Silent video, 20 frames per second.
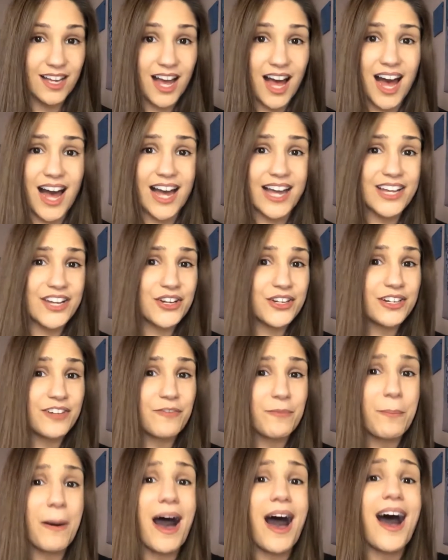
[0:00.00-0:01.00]
I couldn't
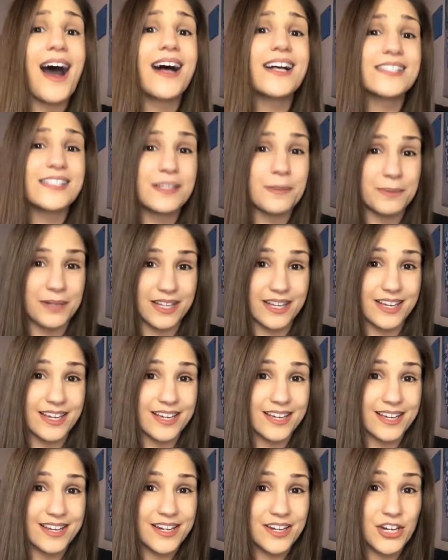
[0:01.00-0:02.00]
have
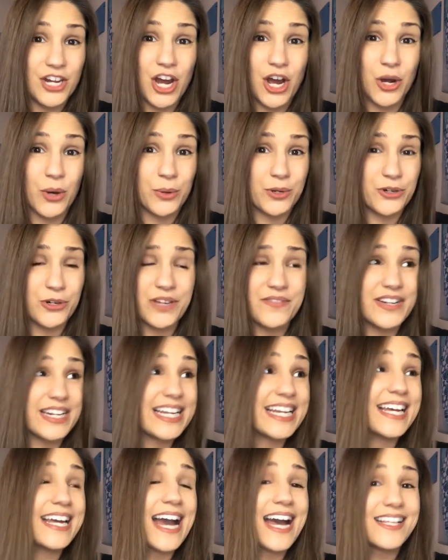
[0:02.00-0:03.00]
possibly known or
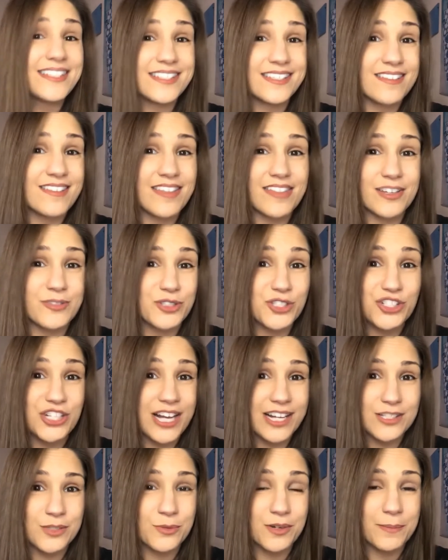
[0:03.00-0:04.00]
even guessed that those
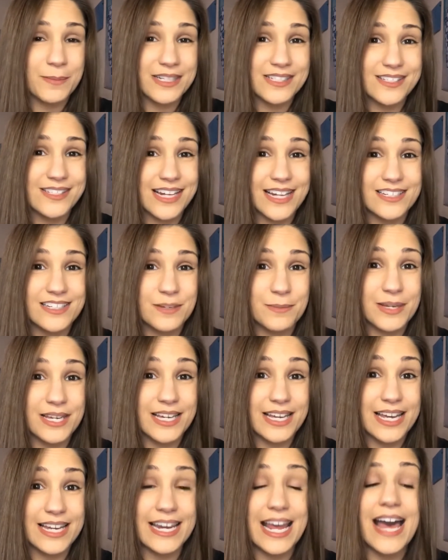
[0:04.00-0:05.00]
checks would have been sent to
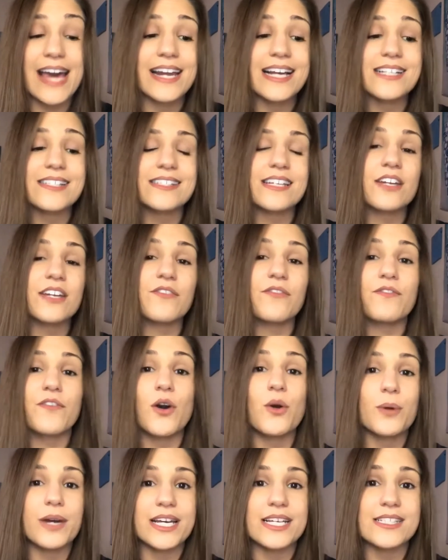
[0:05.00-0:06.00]
me, and had I stayed
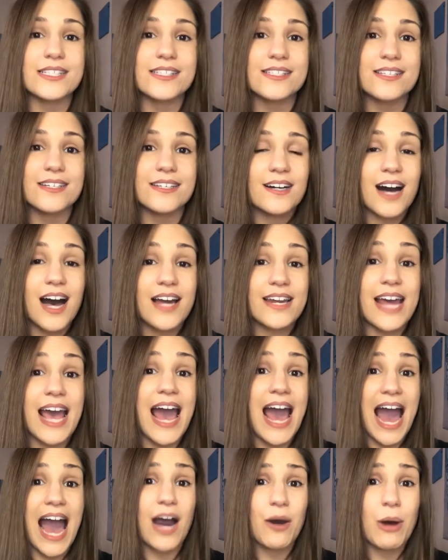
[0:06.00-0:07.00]
focused on
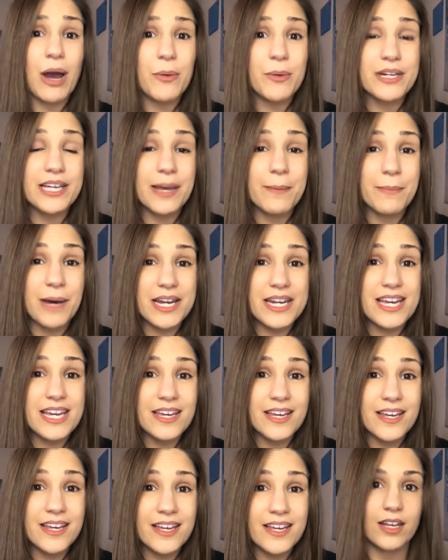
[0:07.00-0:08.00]
how I would get
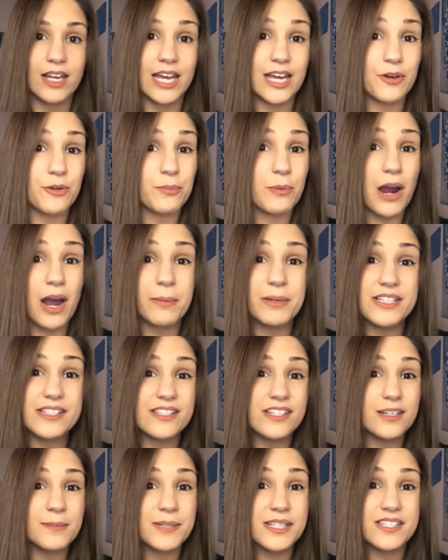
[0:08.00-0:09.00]
money, it would probably
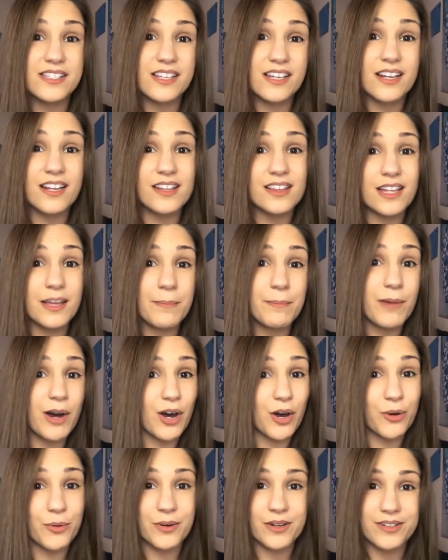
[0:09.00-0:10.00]
still be sitting in
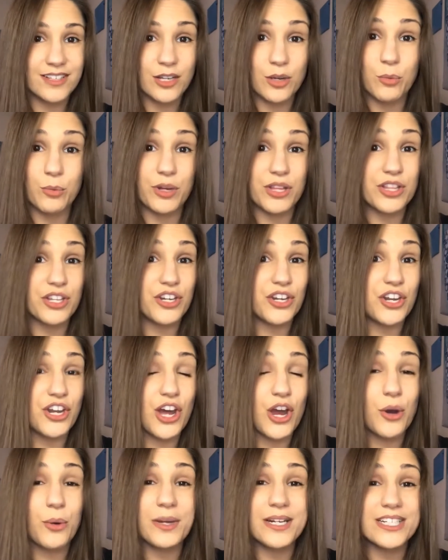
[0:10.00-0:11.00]
limbo with
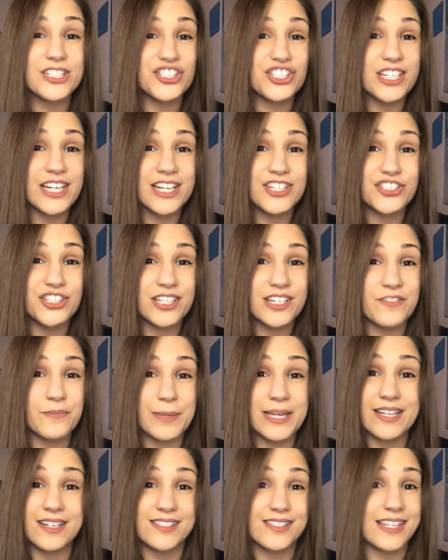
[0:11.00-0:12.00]
no initiation of
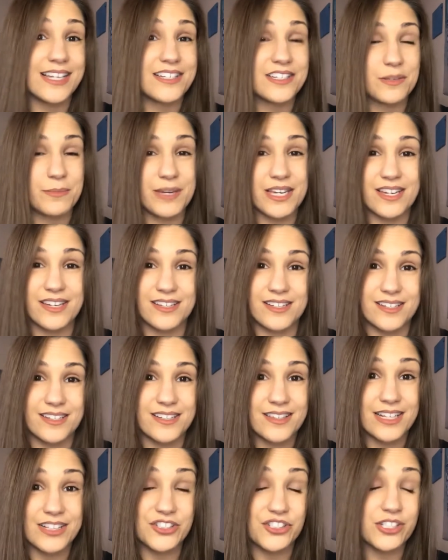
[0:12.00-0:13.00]
being sent to me.
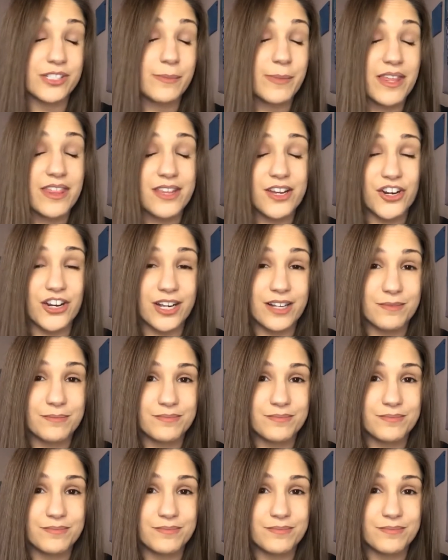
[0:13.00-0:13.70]
That's just my theory.